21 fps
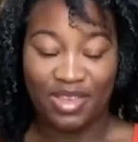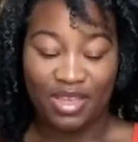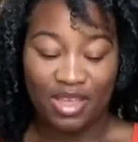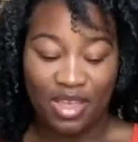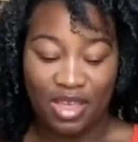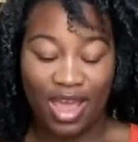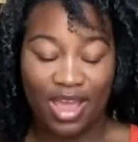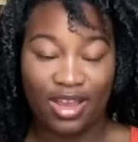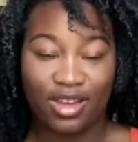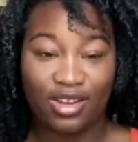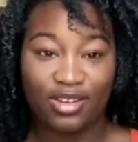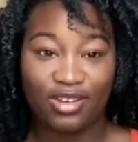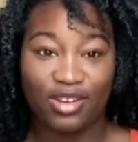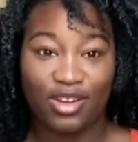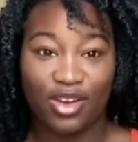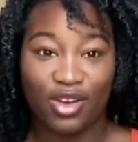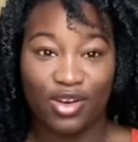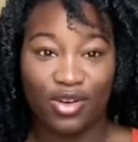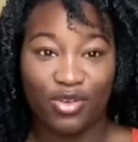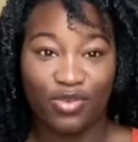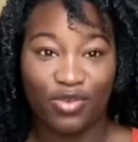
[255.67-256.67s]
I
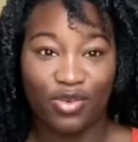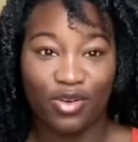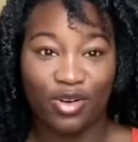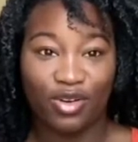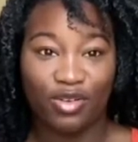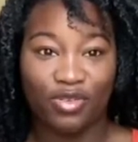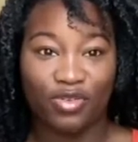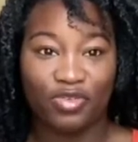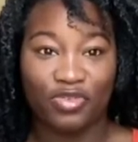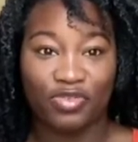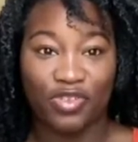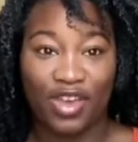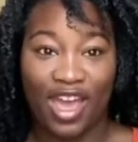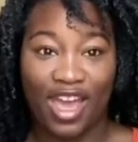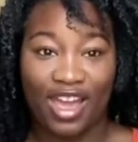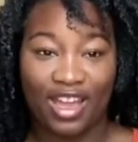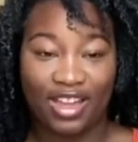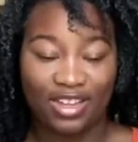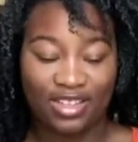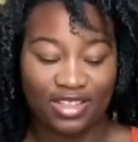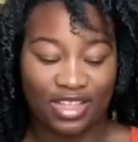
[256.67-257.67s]
know for a
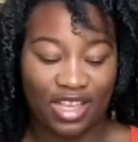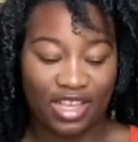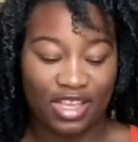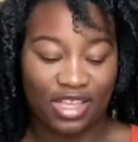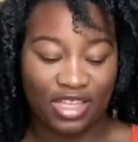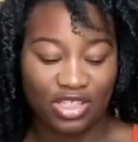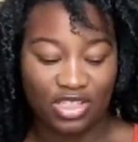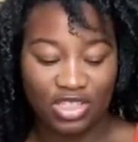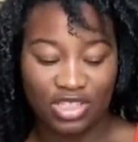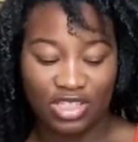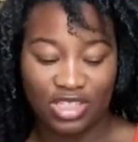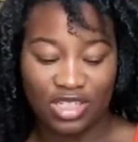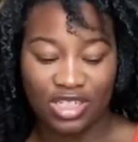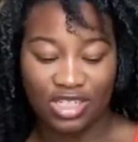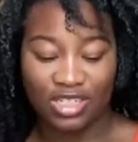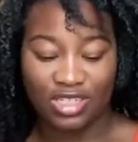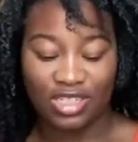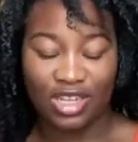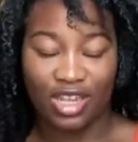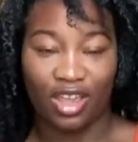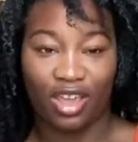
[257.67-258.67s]
fact that he just
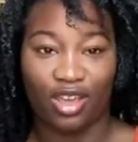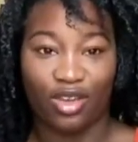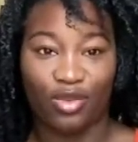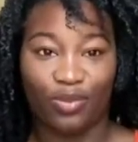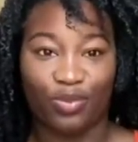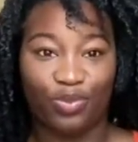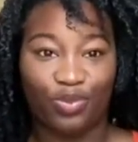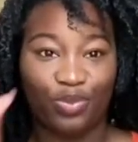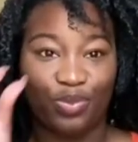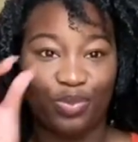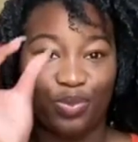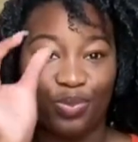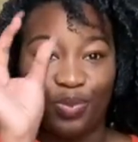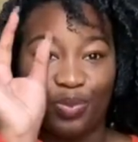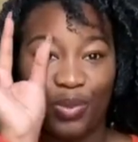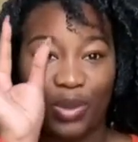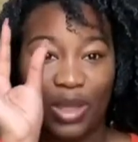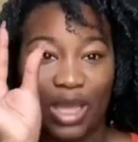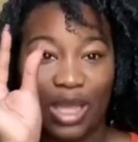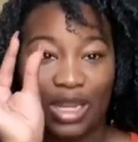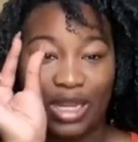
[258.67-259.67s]
needs like
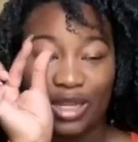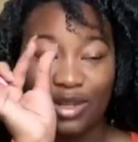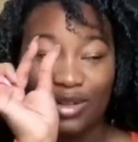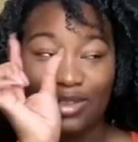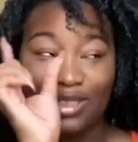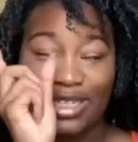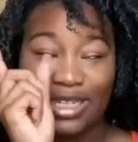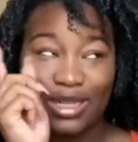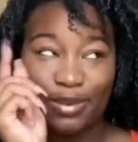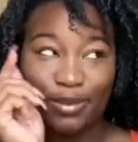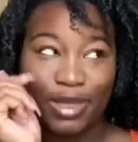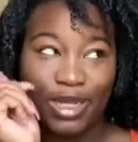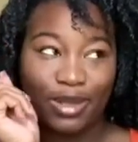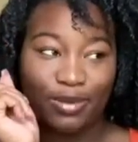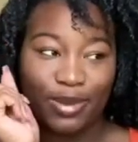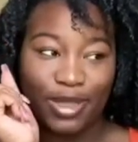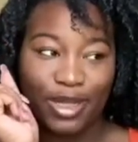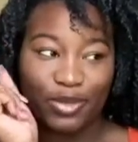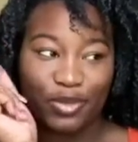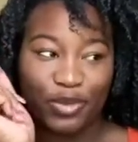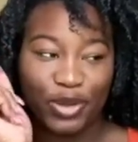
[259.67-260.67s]
a little teeny beady
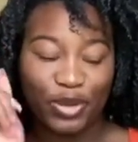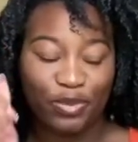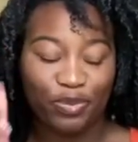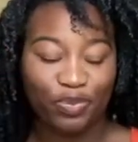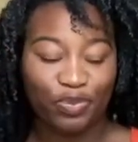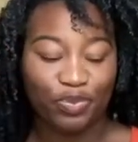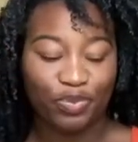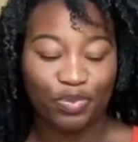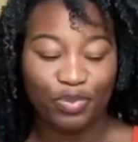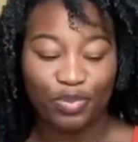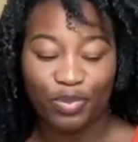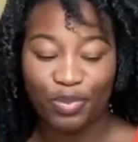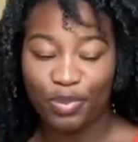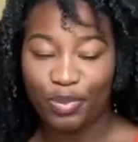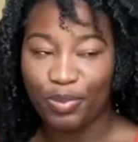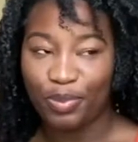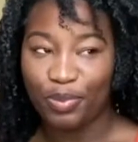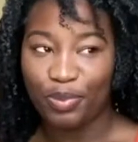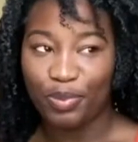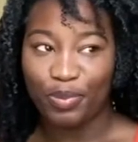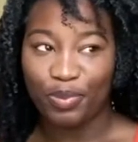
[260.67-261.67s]
beady whip.
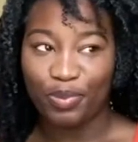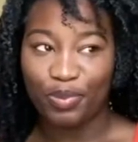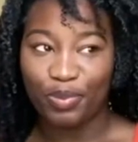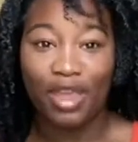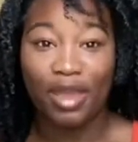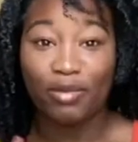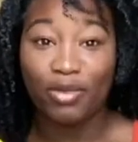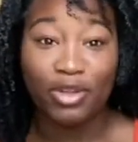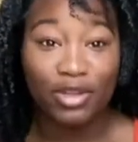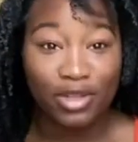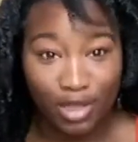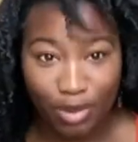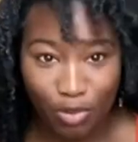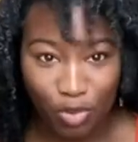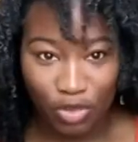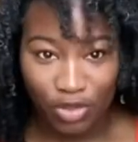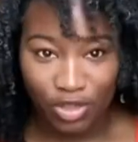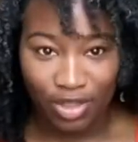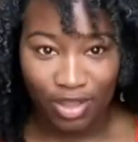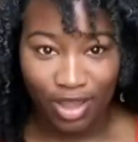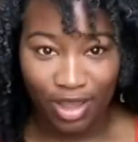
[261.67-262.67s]
I'm gonna need more
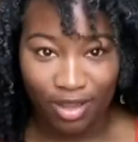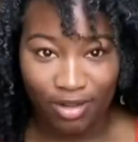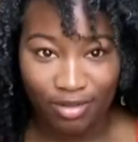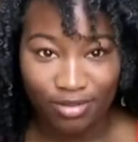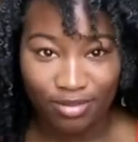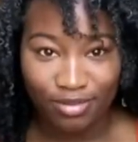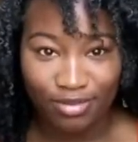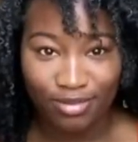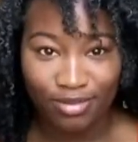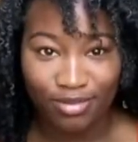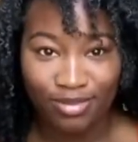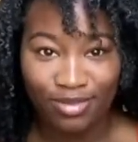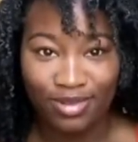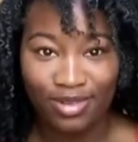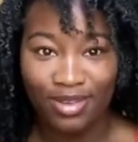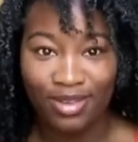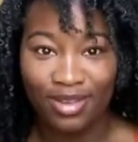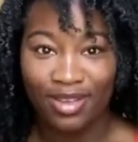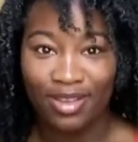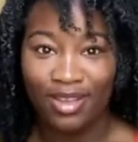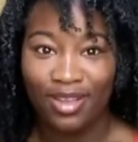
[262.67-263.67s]
than that.
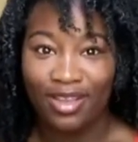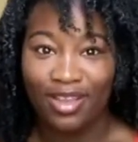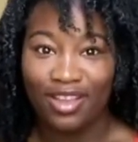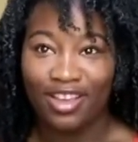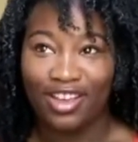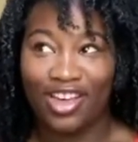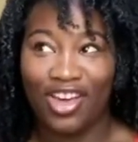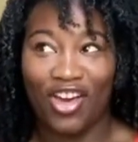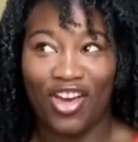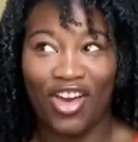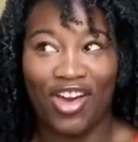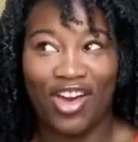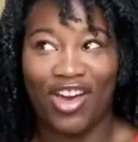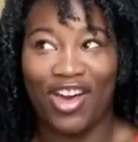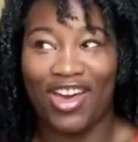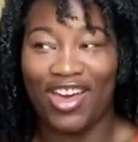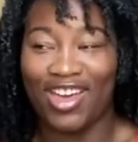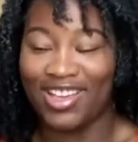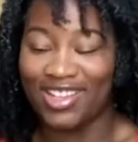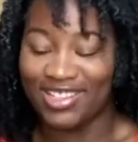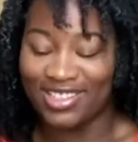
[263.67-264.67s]

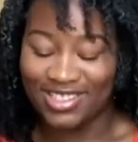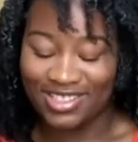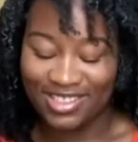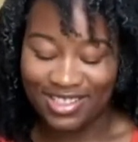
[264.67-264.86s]
Because